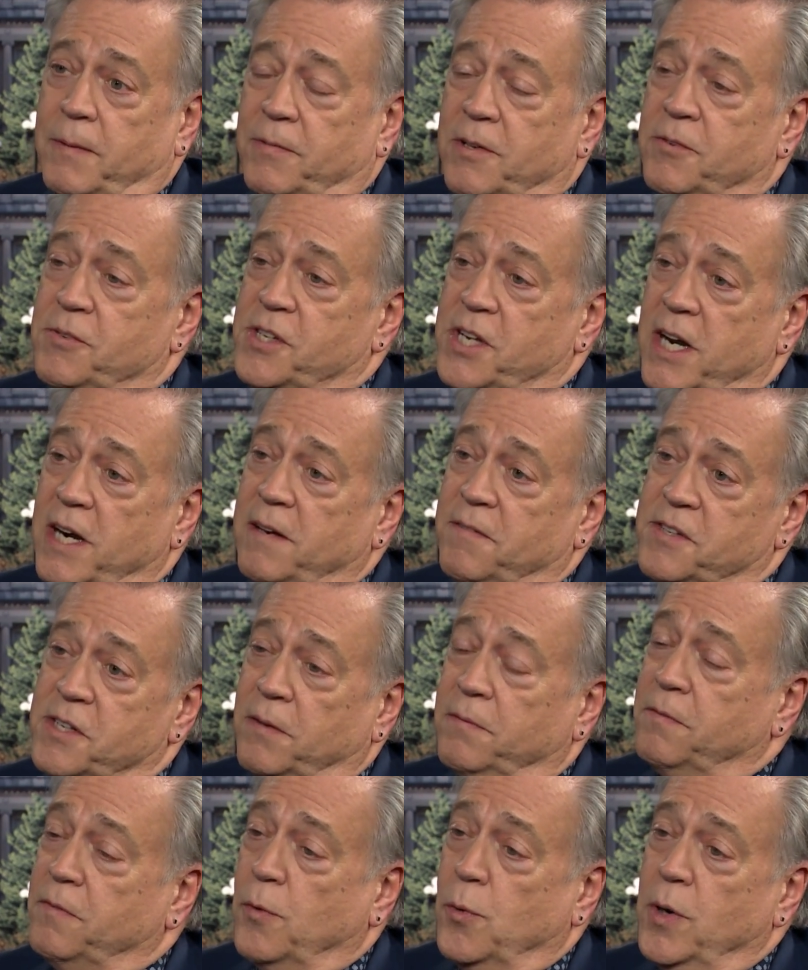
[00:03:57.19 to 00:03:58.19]
there's tariffs
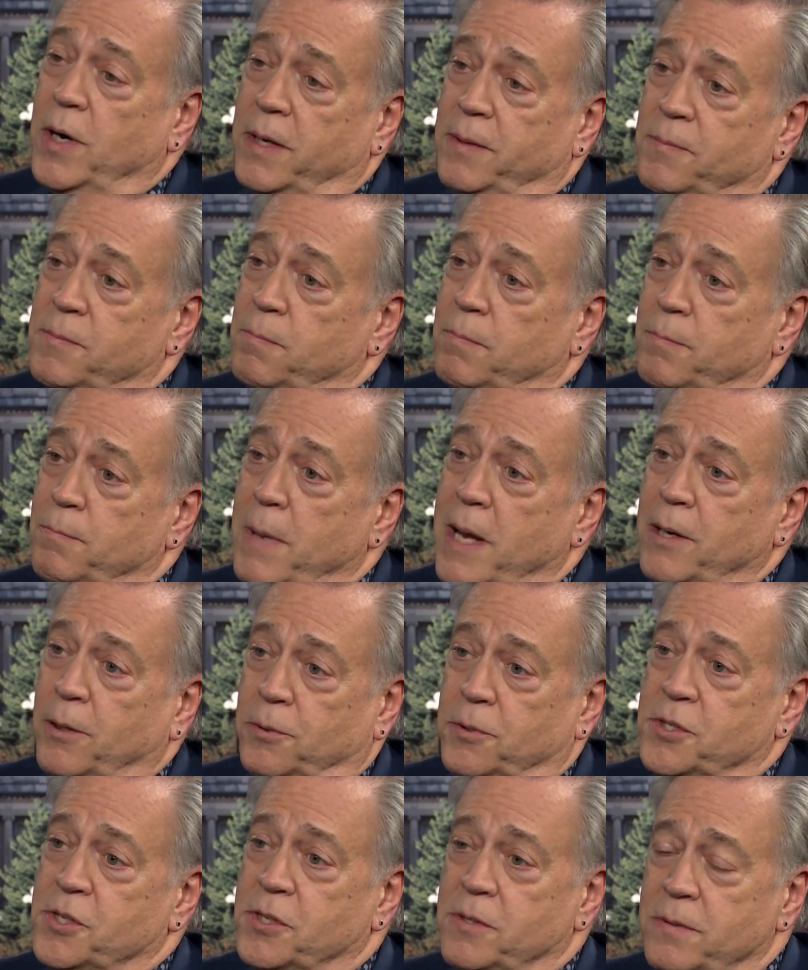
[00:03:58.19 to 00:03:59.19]
on foreign
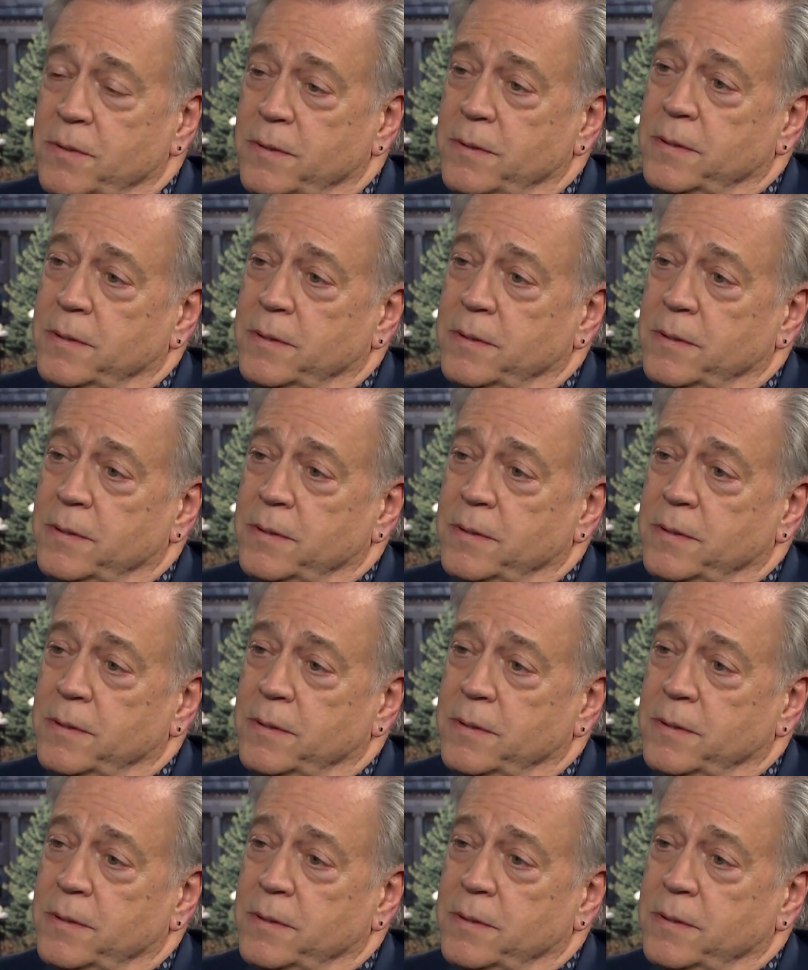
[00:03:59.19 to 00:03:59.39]
metals.